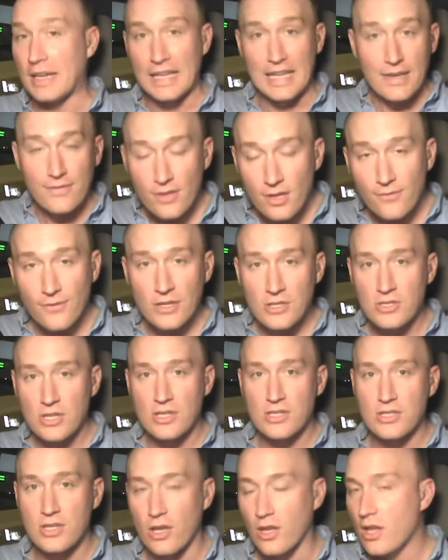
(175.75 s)
even if it's
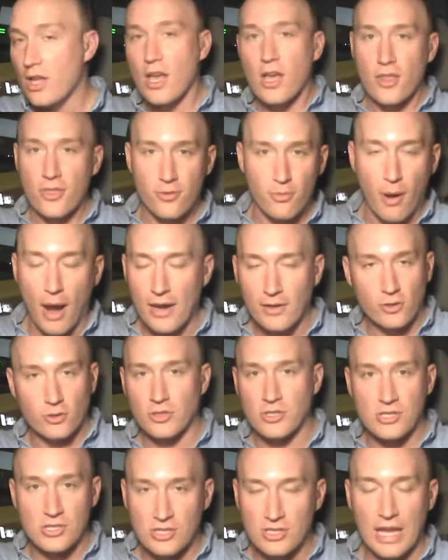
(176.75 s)
just to threaten or
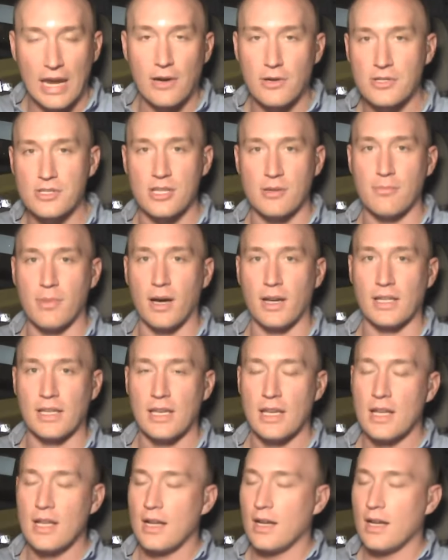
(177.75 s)
scare somebody.